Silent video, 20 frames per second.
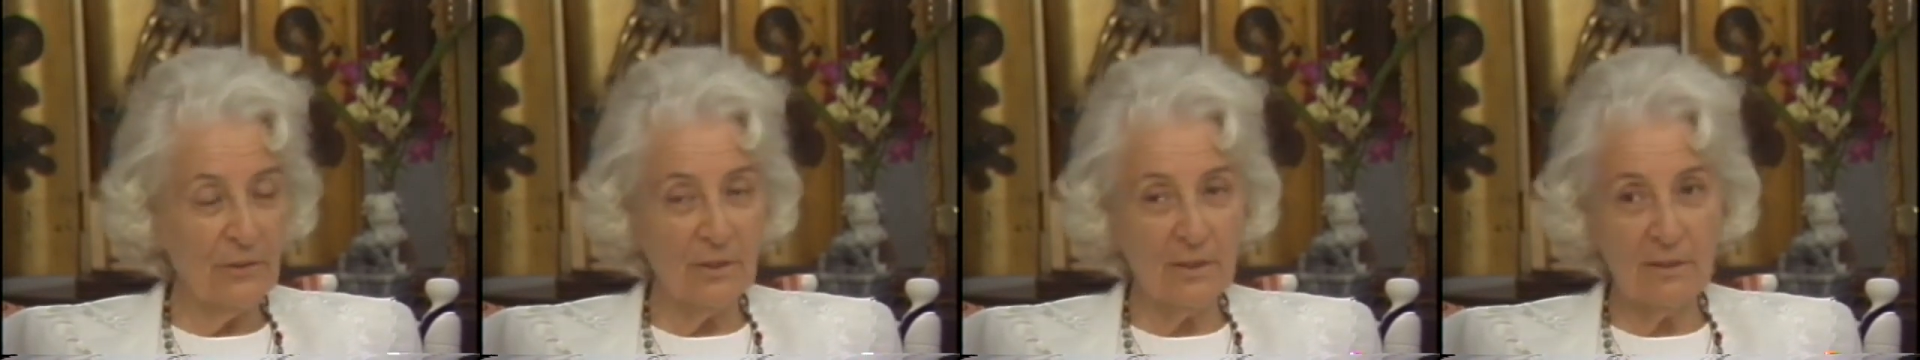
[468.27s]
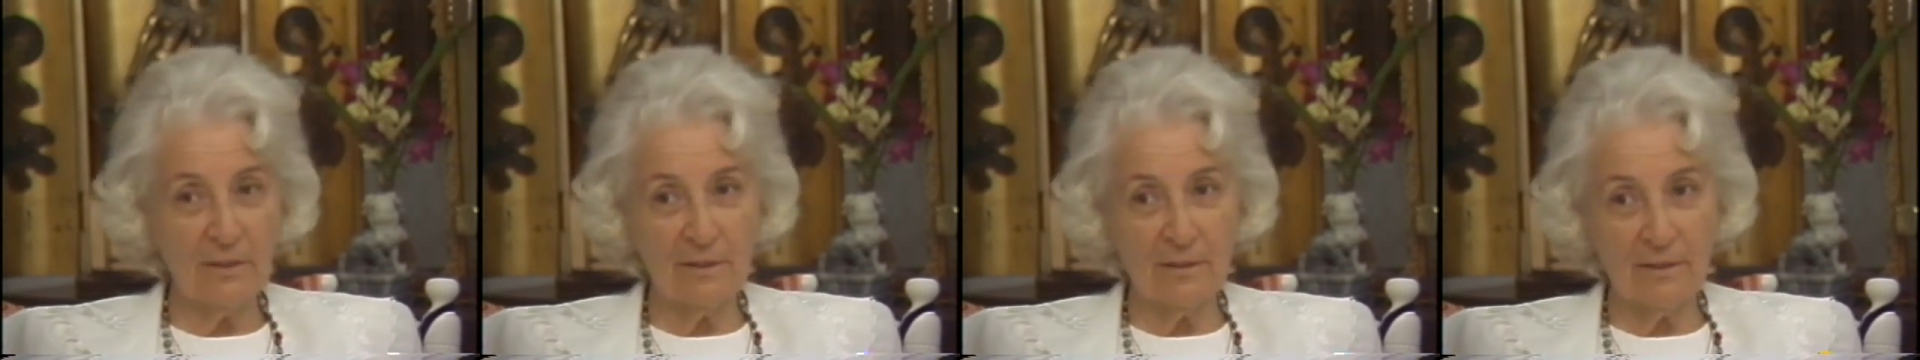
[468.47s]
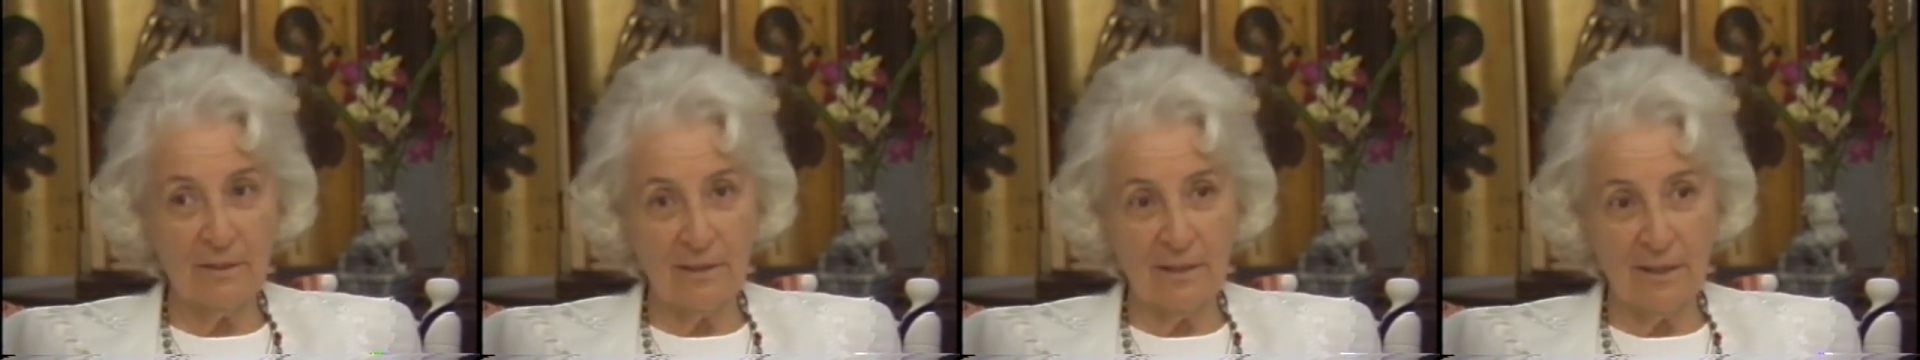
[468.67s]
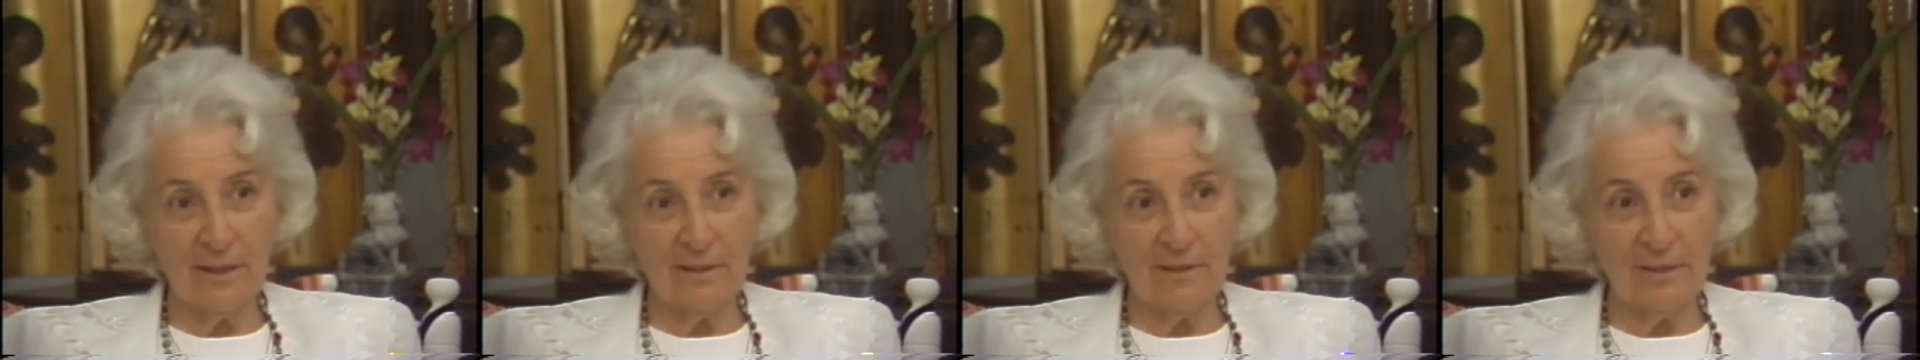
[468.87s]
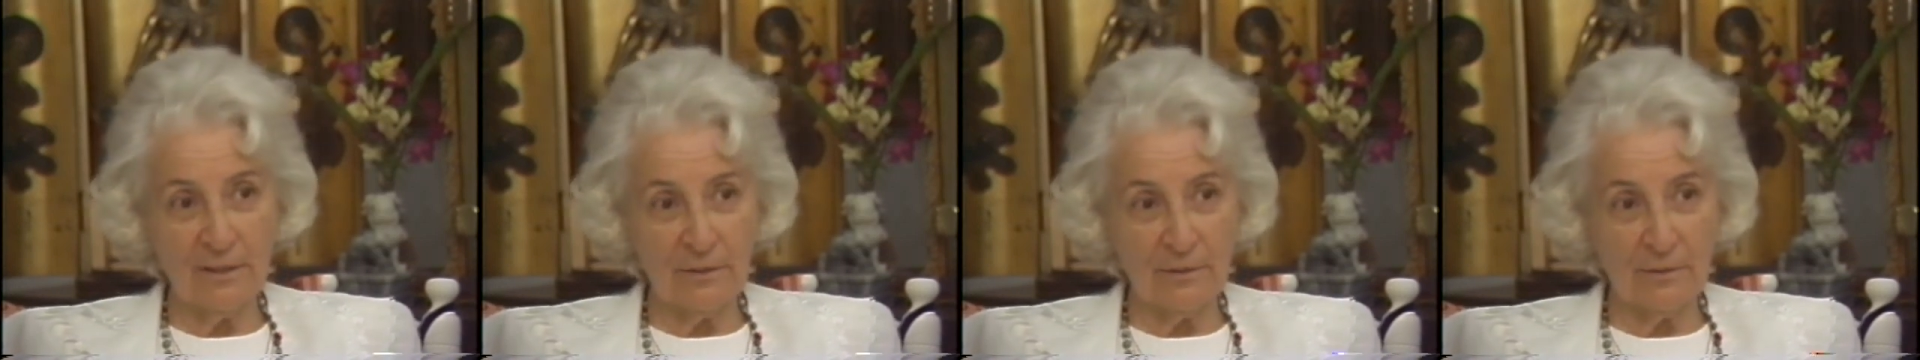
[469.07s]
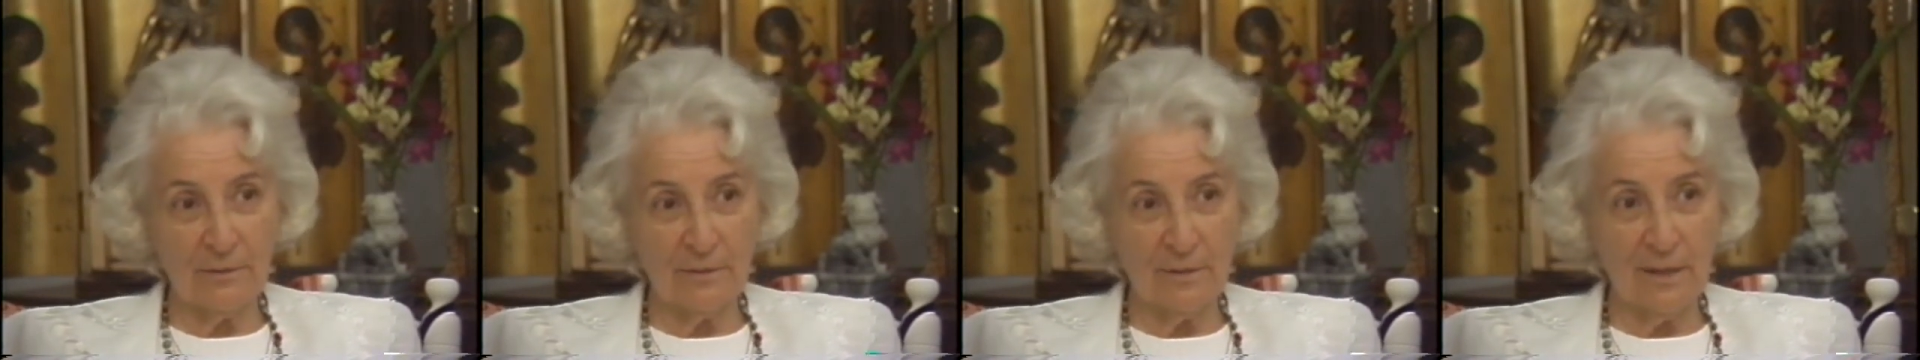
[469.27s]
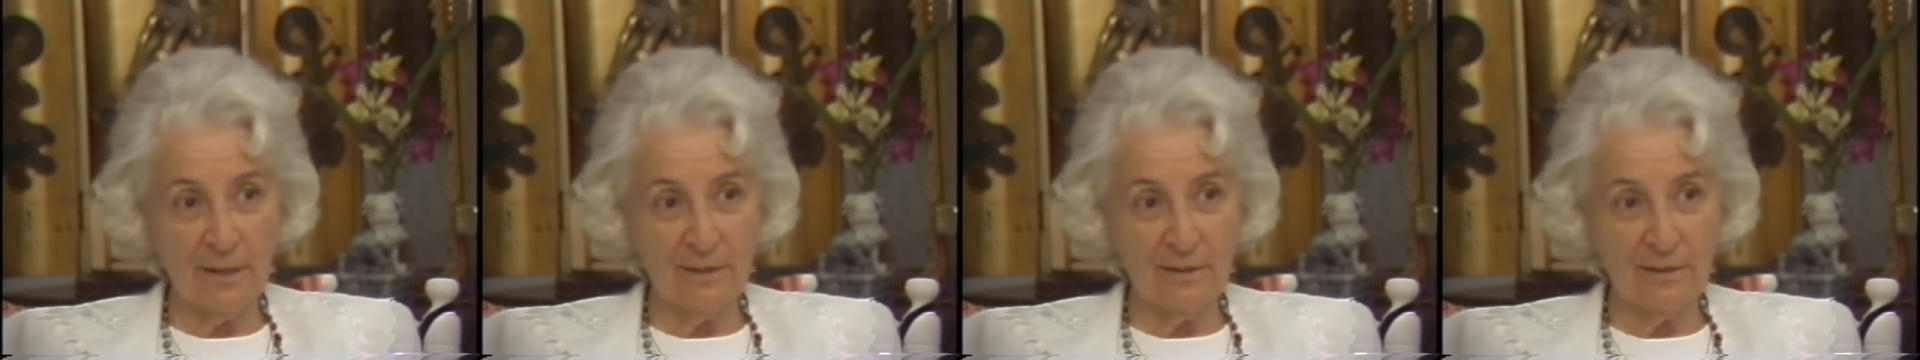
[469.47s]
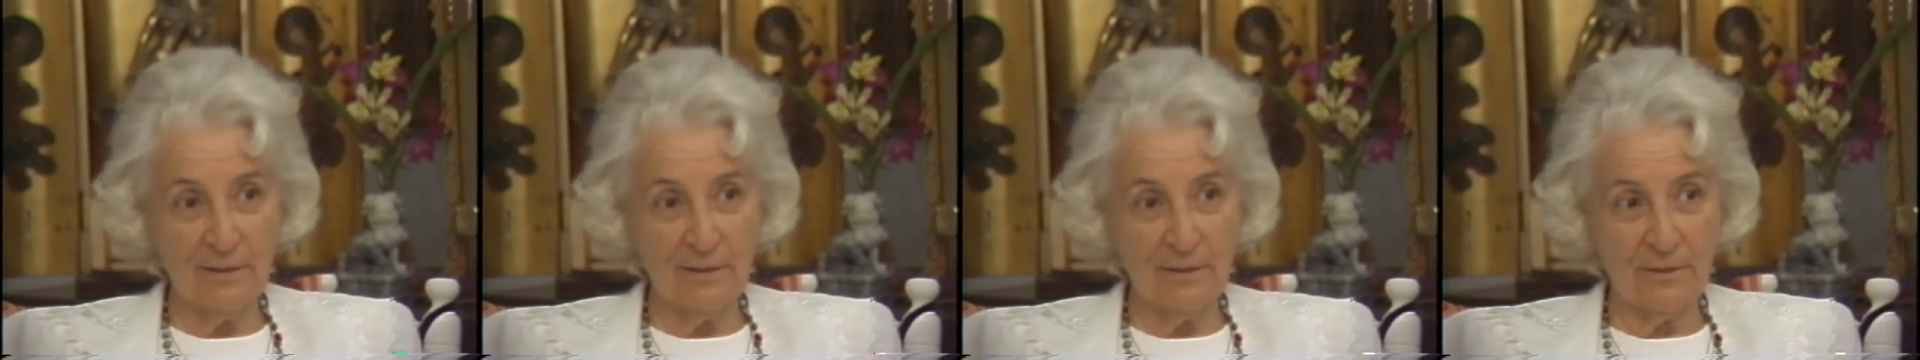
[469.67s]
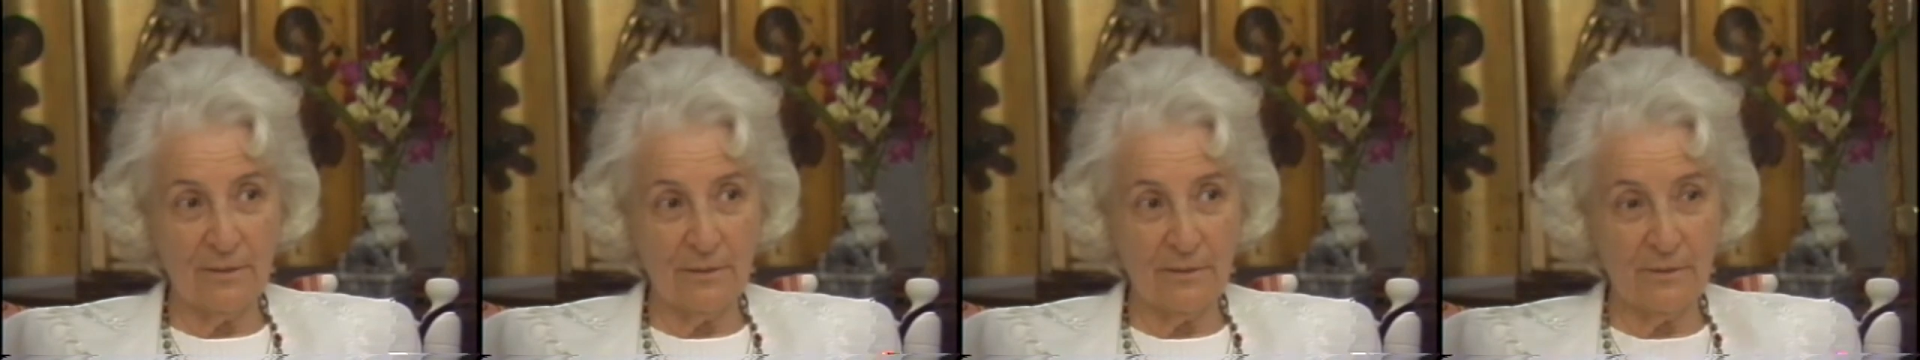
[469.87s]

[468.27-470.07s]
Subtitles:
it and carry it around.